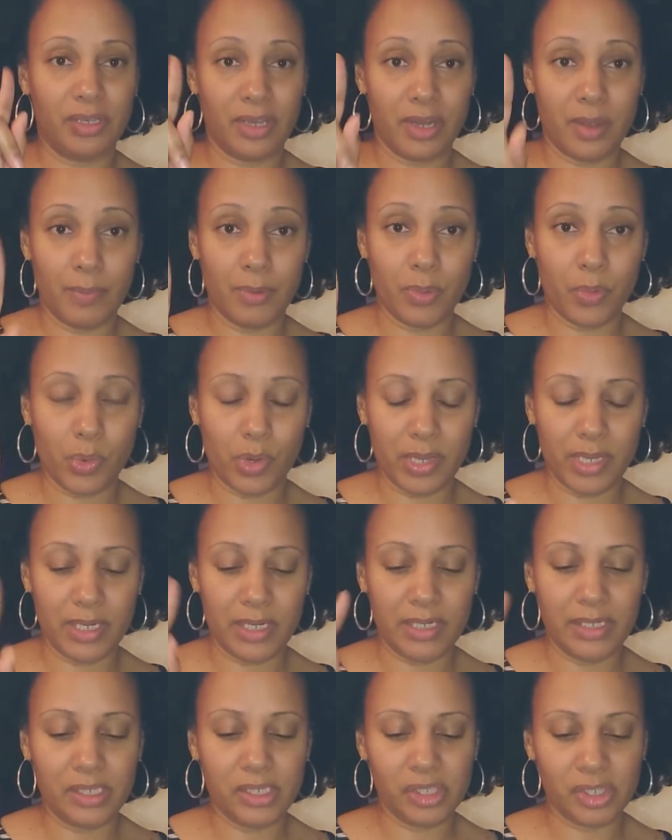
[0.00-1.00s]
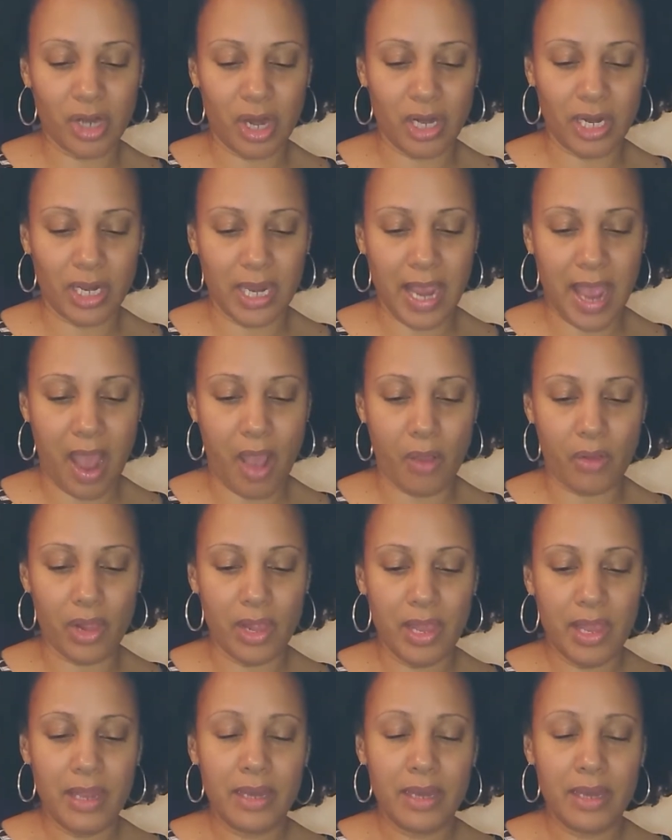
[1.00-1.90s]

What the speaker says: Number 1, starting out.